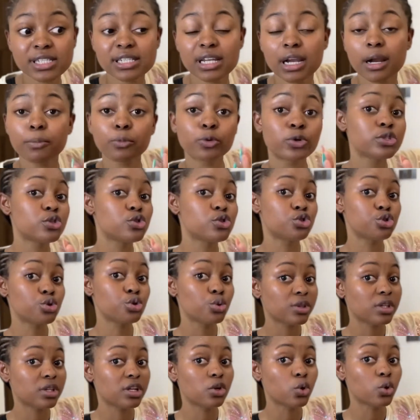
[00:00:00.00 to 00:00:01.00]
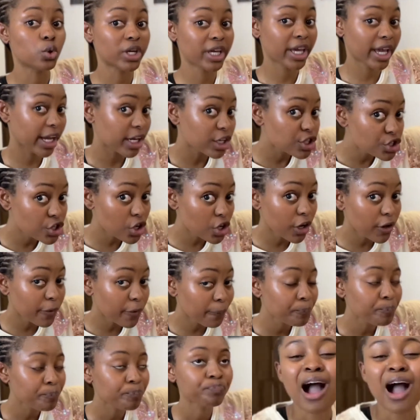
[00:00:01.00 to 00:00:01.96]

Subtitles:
and I'm going to show the location.